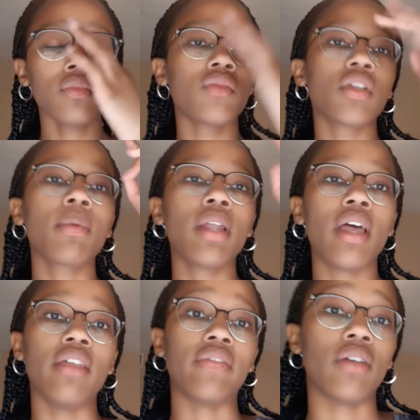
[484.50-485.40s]
So I'm going to
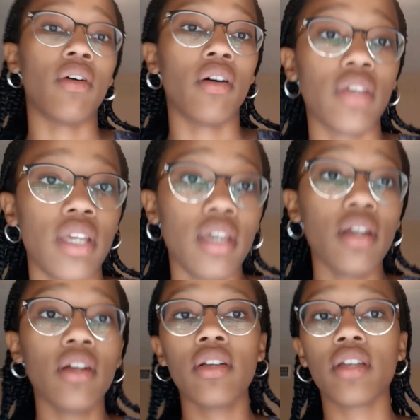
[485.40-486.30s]
end the video off
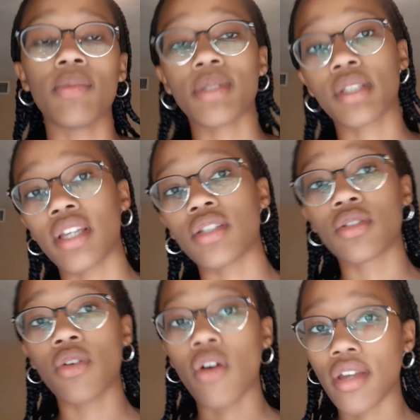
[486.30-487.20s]
here. It was nice
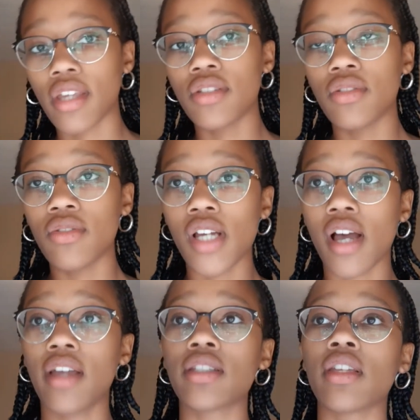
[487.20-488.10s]
talking to you
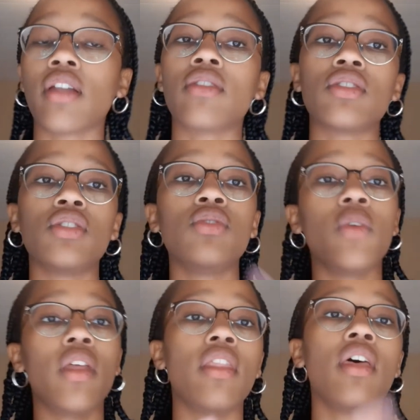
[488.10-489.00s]
guys, and I'll see you
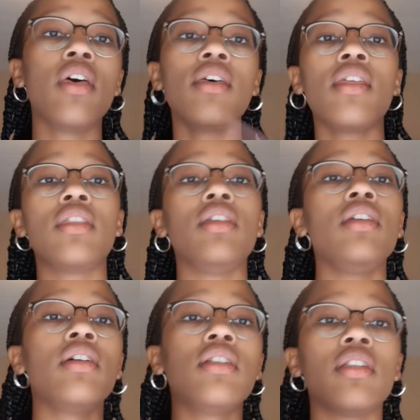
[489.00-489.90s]
in
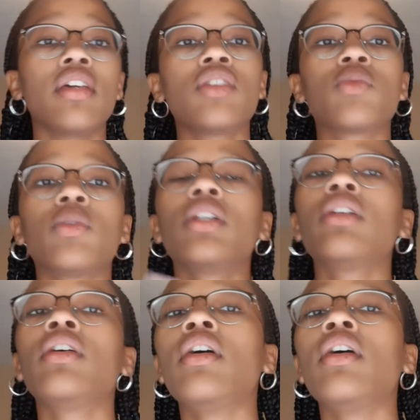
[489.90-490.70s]
the next one.